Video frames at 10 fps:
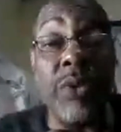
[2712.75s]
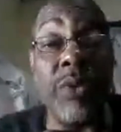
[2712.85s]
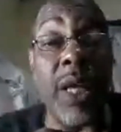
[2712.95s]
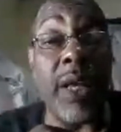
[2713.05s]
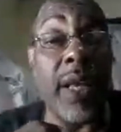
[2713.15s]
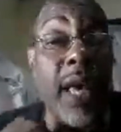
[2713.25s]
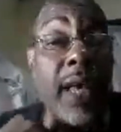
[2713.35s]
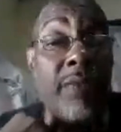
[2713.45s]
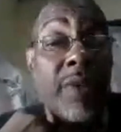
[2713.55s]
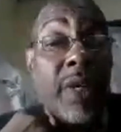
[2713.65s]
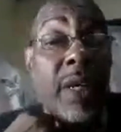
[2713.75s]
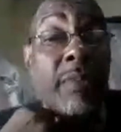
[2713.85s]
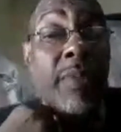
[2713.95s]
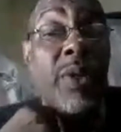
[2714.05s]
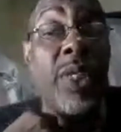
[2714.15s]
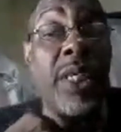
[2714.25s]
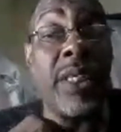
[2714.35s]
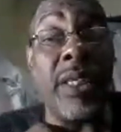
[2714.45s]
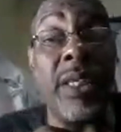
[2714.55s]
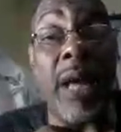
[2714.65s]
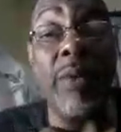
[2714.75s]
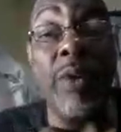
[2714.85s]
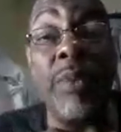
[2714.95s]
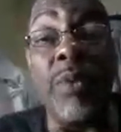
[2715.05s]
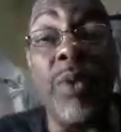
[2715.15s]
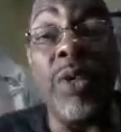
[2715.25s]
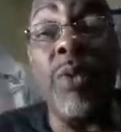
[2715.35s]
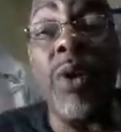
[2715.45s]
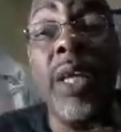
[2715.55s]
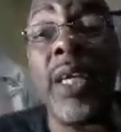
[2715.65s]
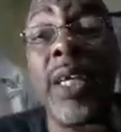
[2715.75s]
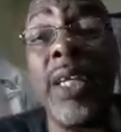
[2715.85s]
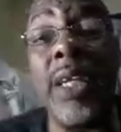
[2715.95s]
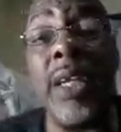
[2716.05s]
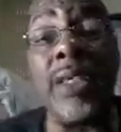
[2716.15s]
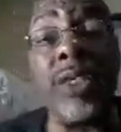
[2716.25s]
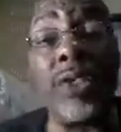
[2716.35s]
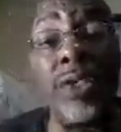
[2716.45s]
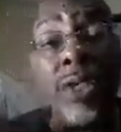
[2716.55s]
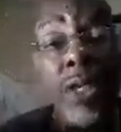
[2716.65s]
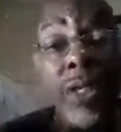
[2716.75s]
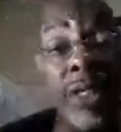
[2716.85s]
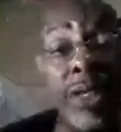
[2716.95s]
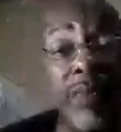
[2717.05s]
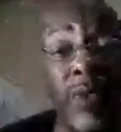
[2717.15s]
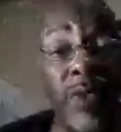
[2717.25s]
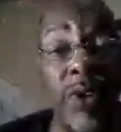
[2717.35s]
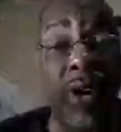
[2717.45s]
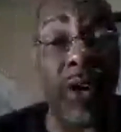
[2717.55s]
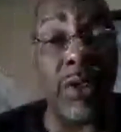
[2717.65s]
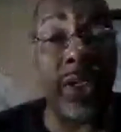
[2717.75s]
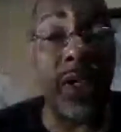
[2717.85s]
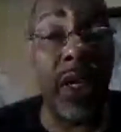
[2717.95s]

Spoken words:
There are a lot of buildings in Nairobi where you walk in and they're just different stalls.